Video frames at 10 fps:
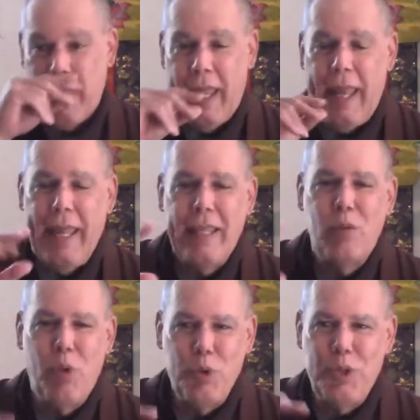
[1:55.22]
And then
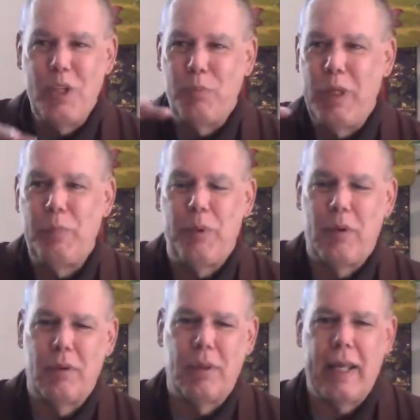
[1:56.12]
most of the
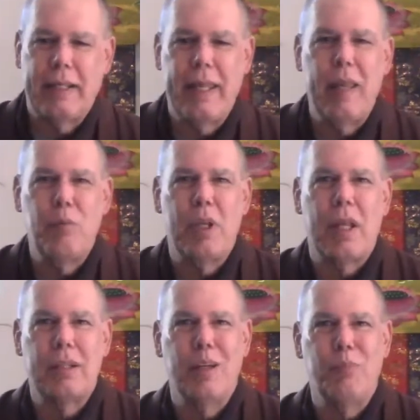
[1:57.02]
people that came to
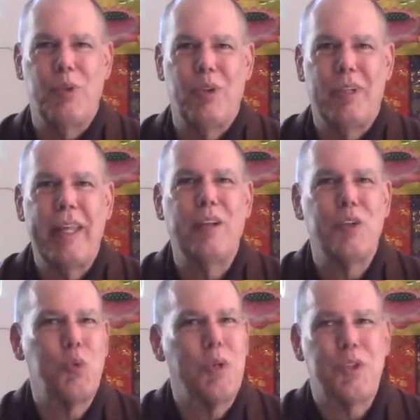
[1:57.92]
that temple,
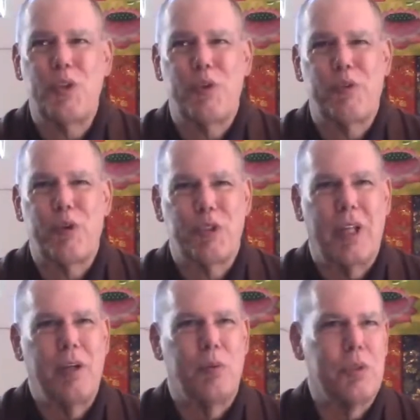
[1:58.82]
English wasn't their first
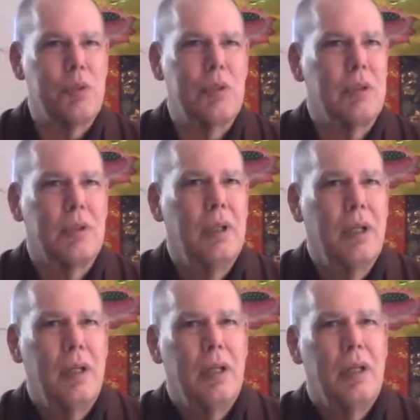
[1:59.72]
language.
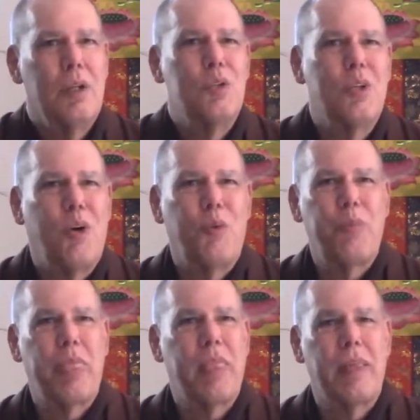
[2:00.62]
So
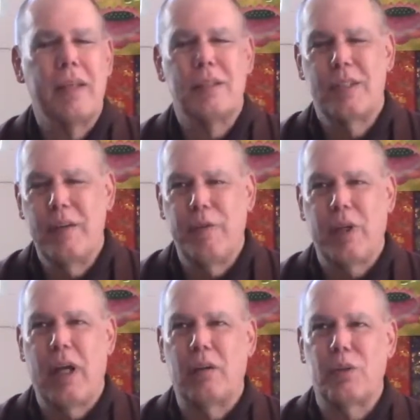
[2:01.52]
it's
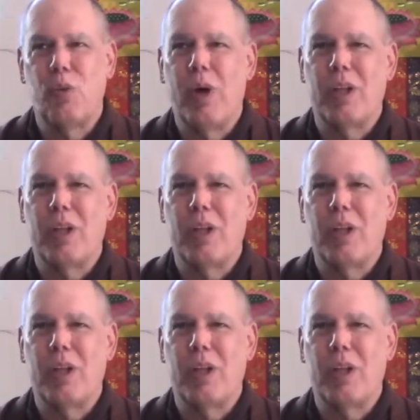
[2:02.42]
difficult to want